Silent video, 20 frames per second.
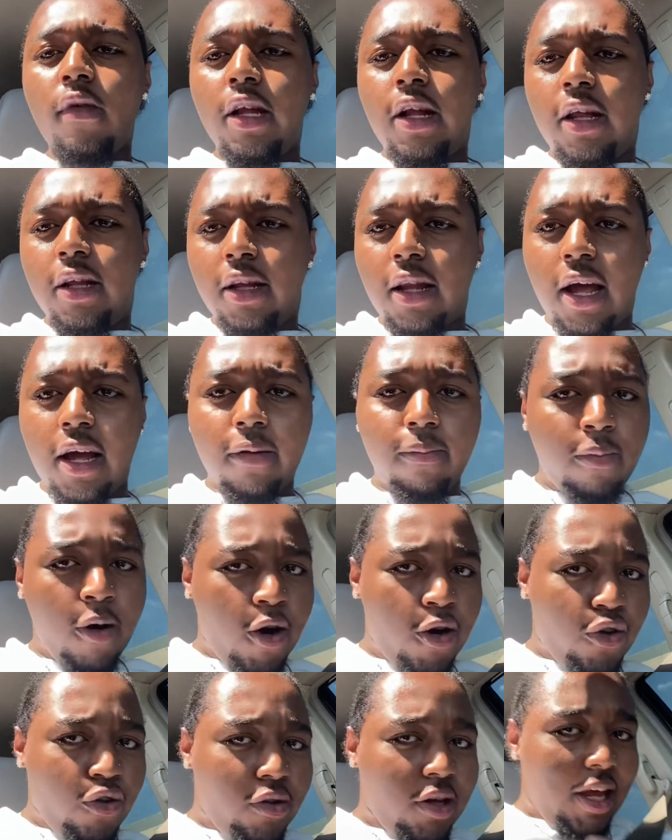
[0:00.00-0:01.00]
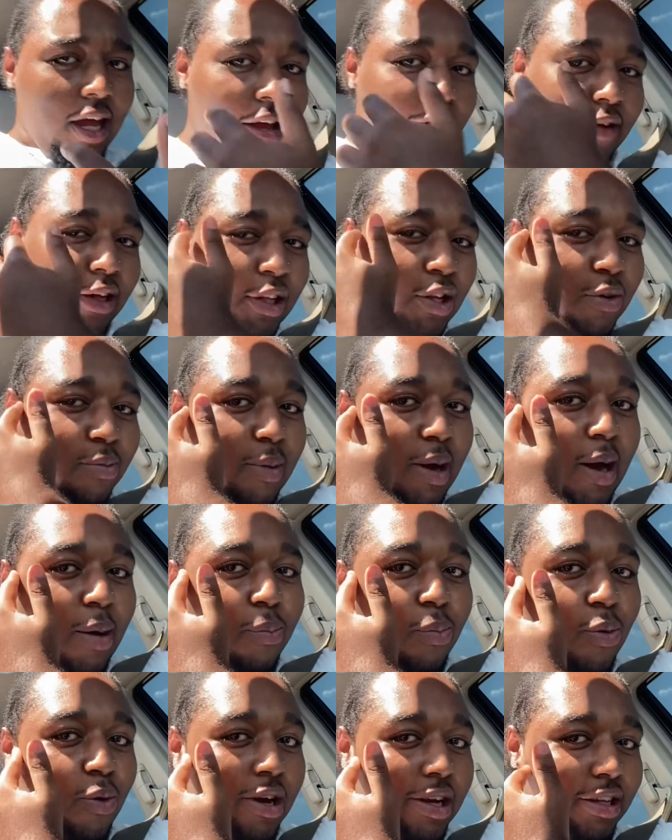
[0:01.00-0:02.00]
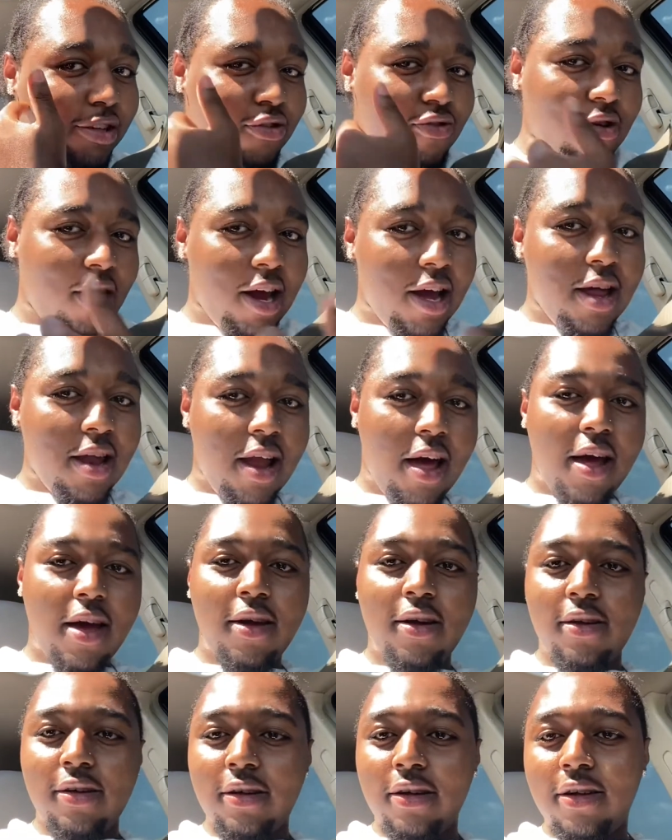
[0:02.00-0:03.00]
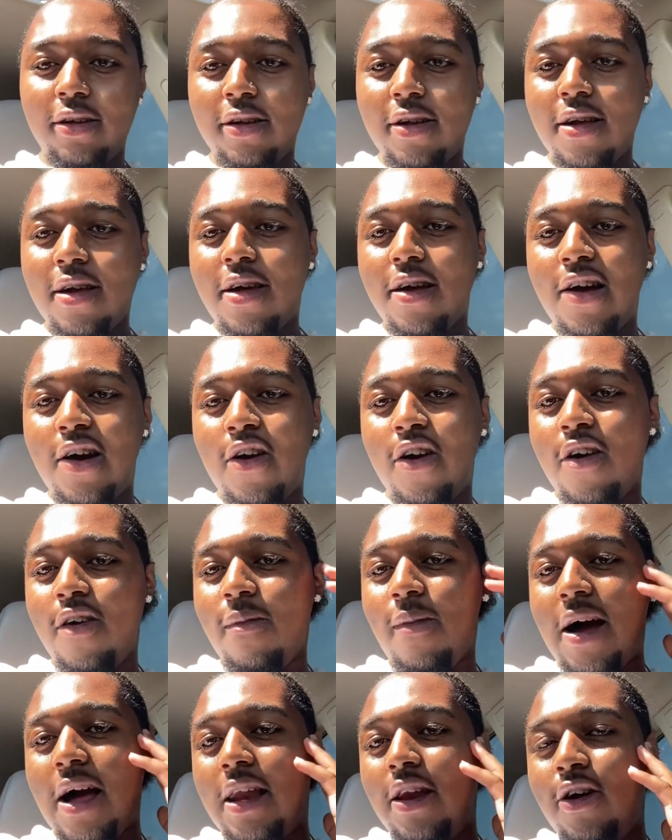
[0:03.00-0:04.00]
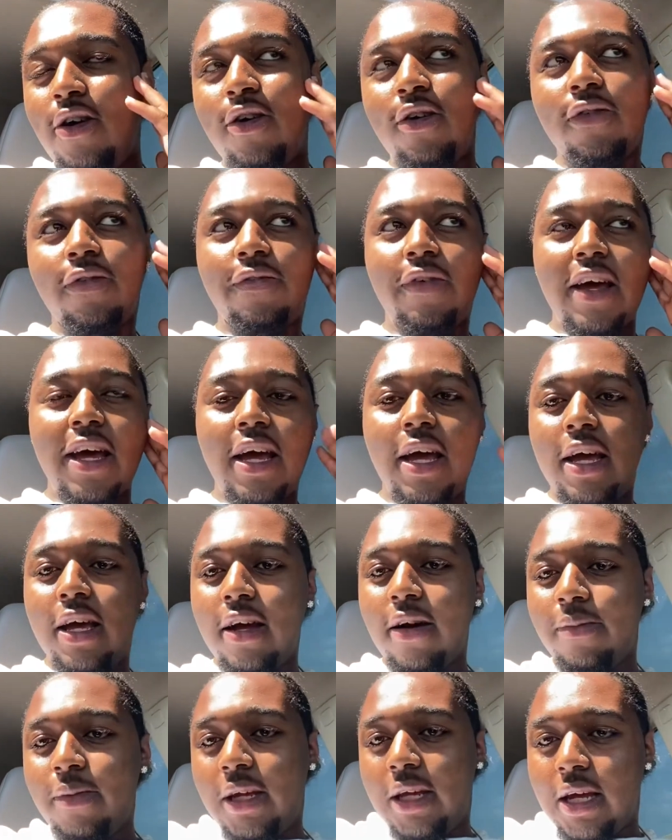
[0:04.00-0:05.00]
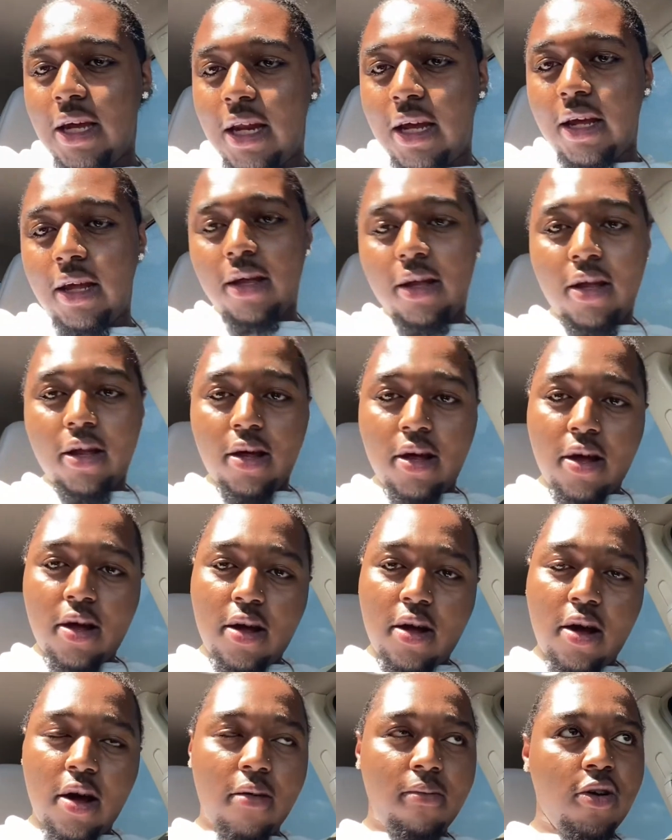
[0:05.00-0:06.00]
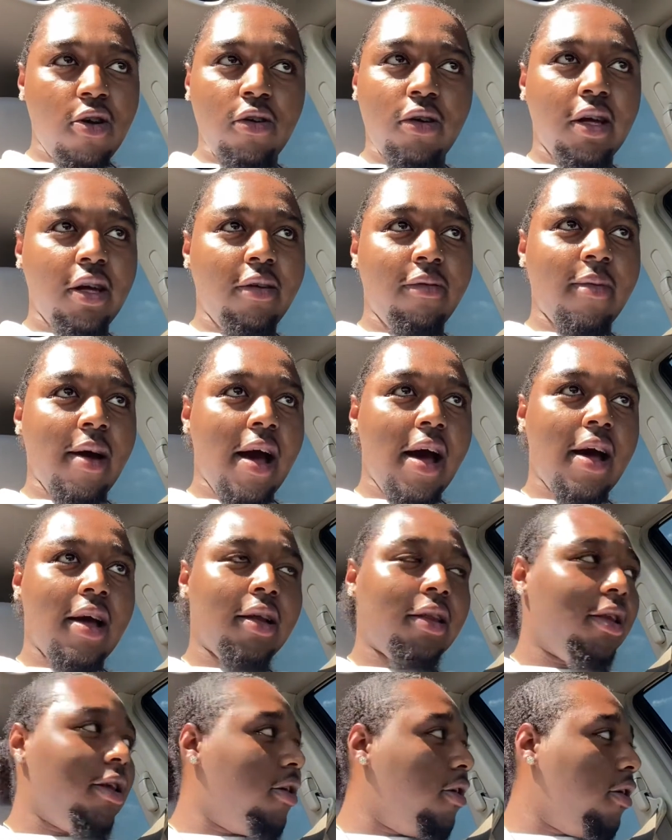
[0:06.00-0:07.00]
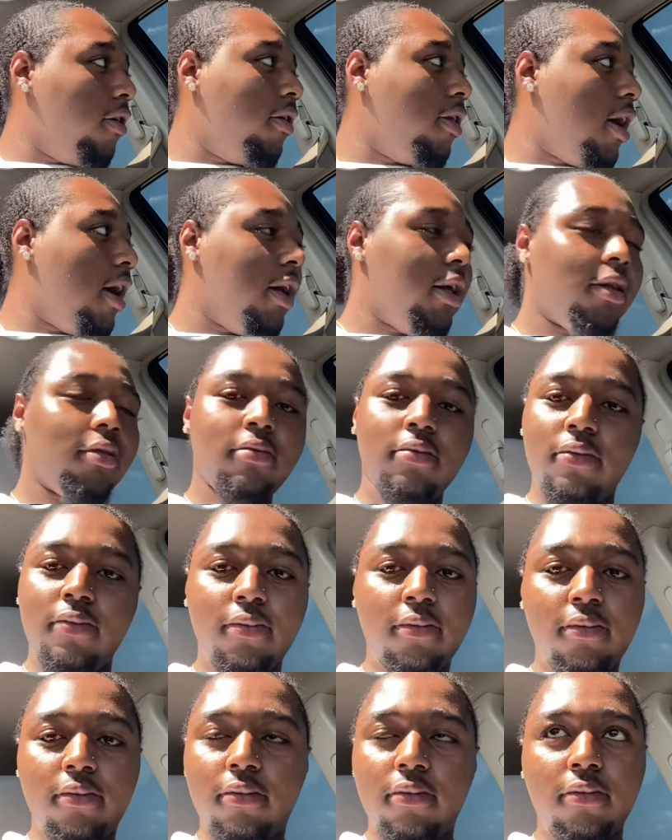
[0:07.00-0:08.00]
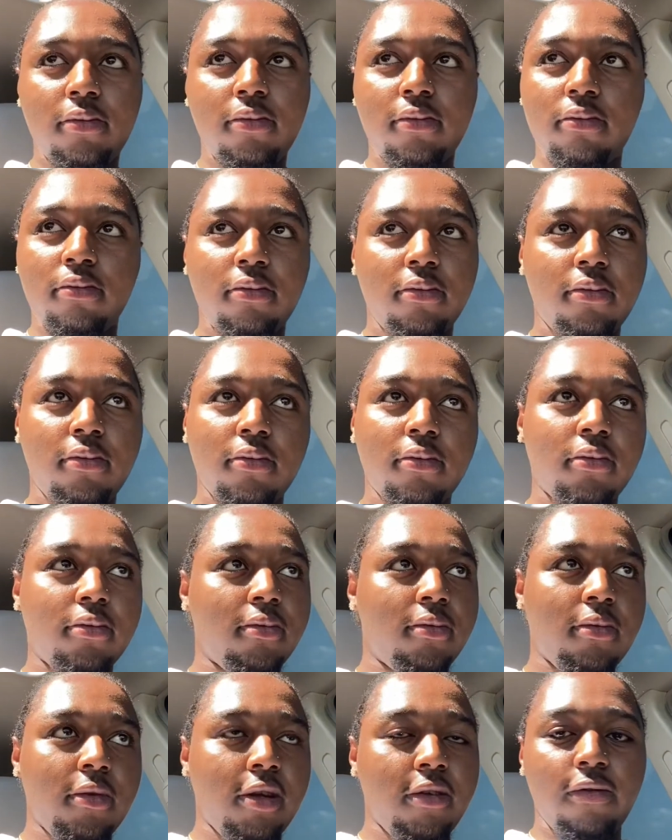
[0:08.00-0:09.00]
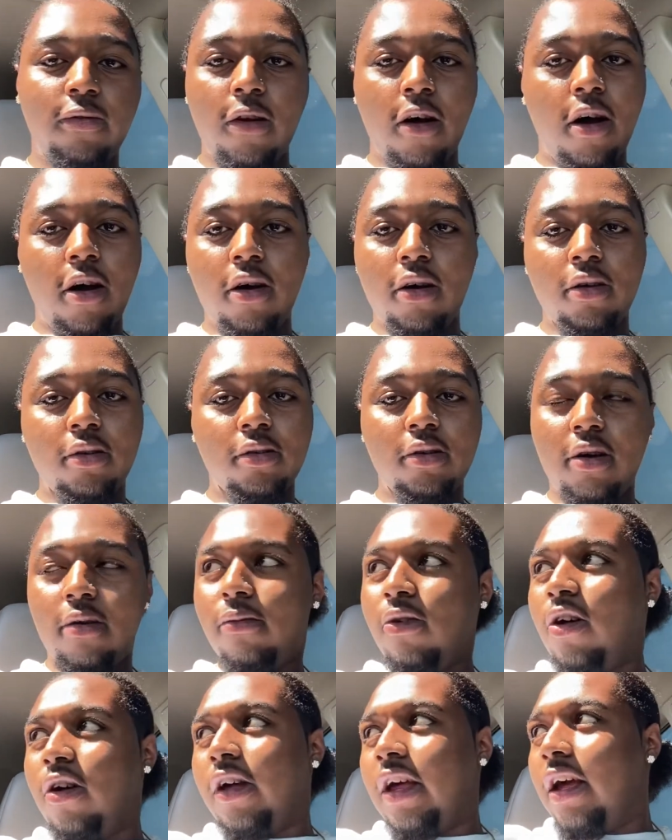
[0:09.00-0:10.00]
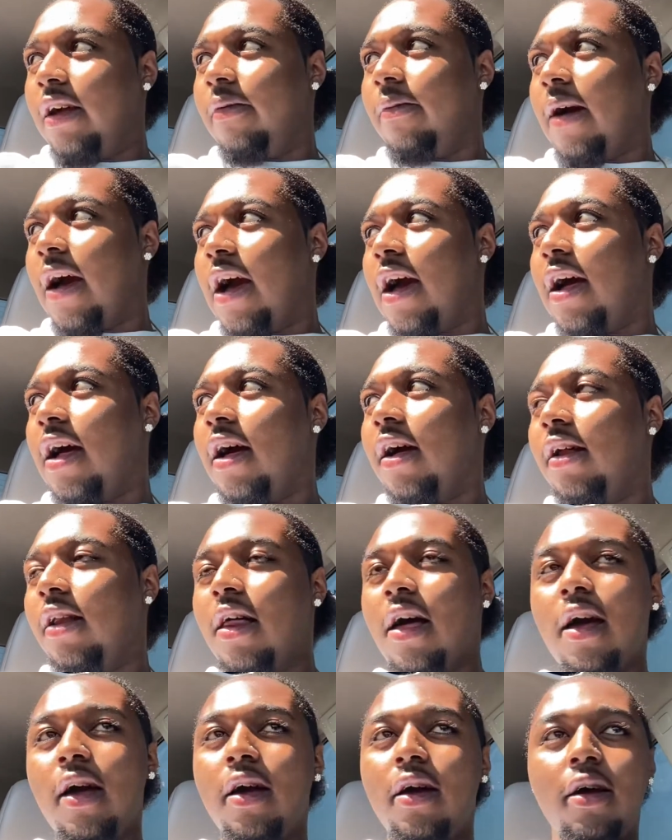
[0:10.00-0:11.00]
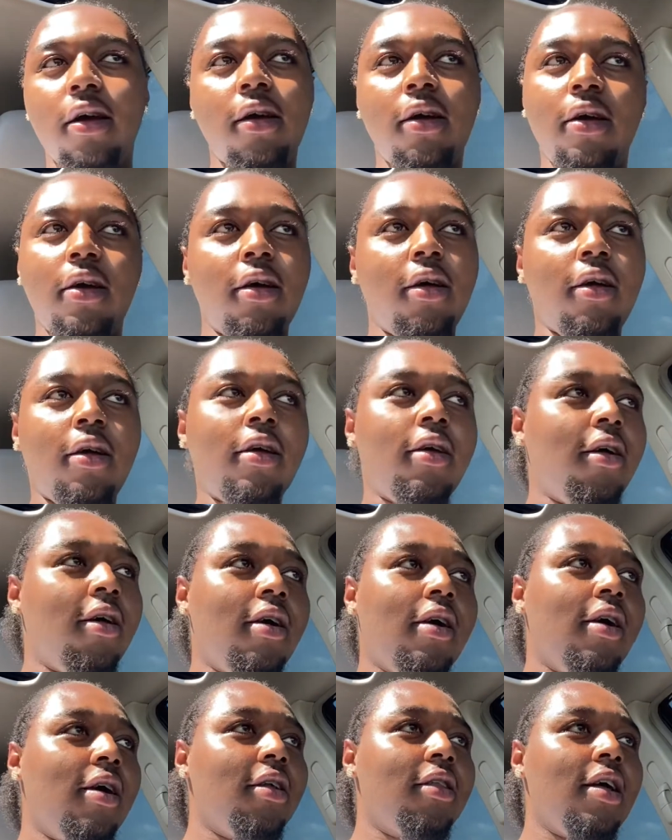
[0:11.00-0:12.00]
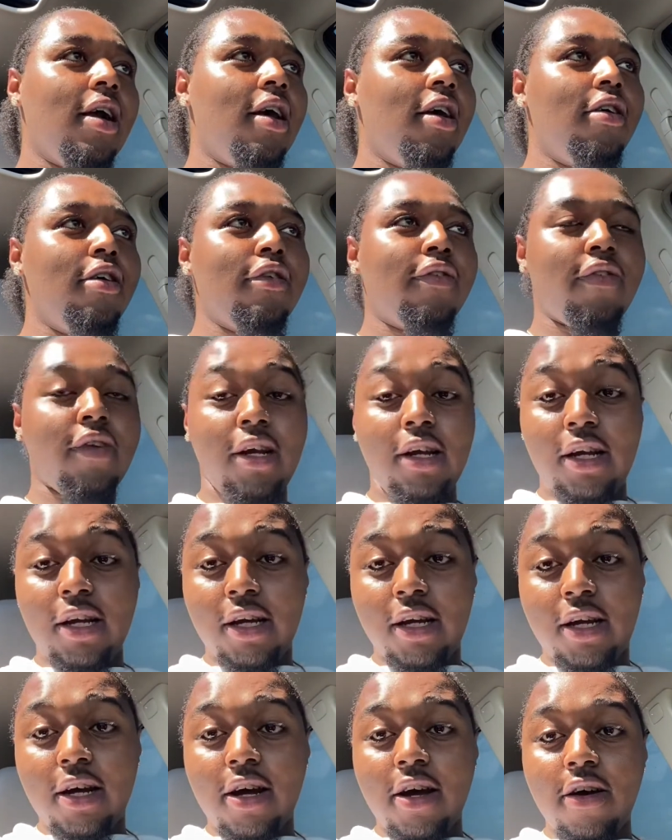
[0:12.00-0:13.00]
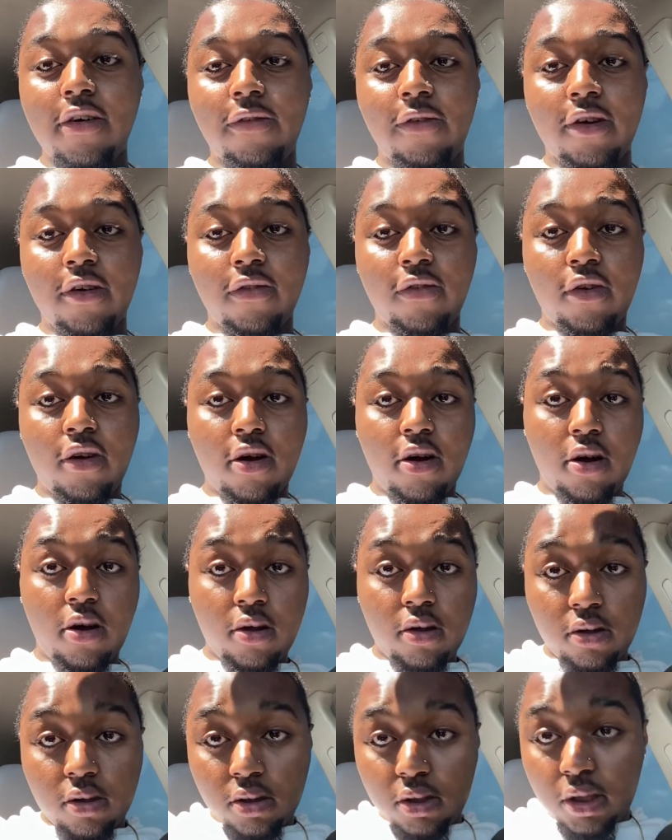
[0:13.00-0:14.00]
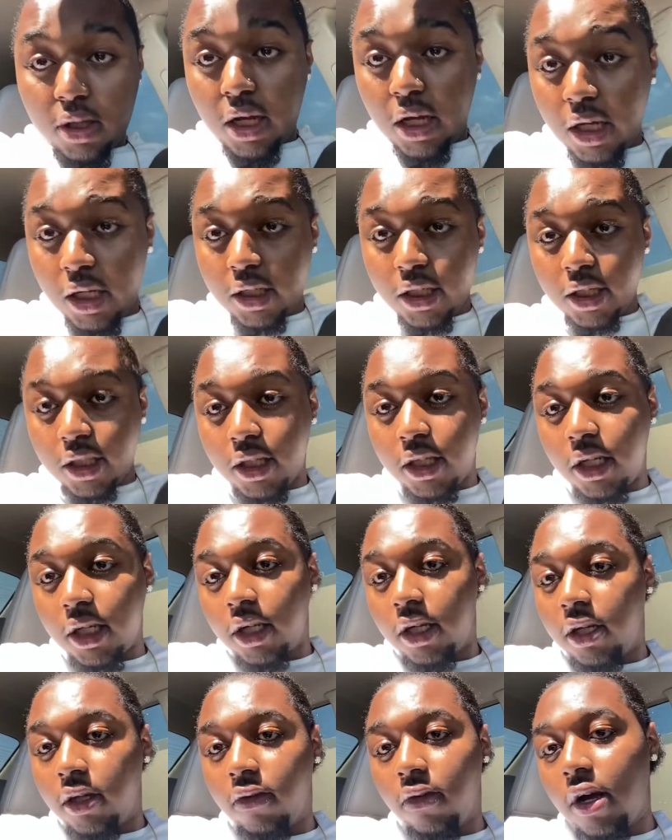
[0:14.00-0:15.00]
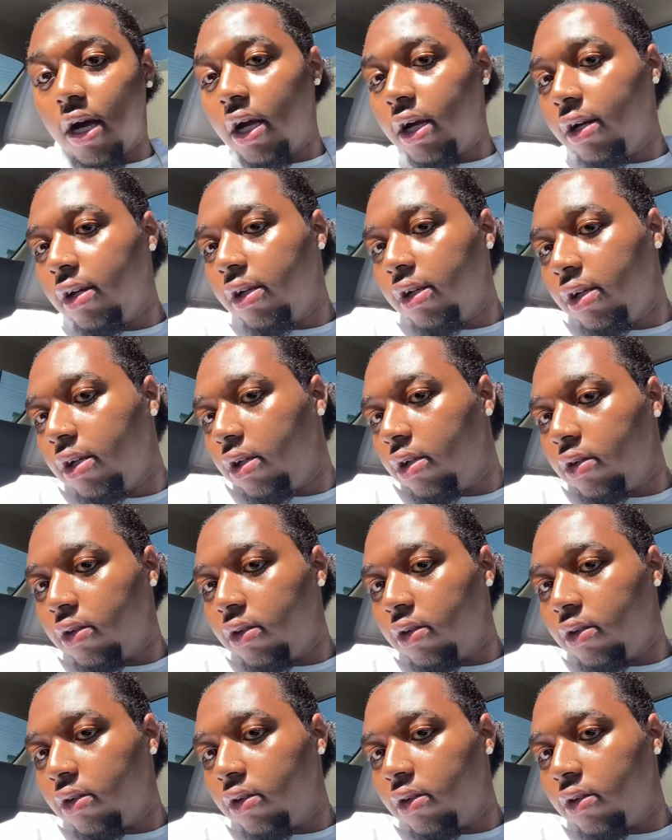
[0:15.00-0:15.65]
like, bro, you can't even do my points right. Like, or my little fade, I'll be getting. I'm low key mad though. Like, this vlog, I'm low key mad. Like, I thought I was gonna look good for the vlog. Niggas just looking regular.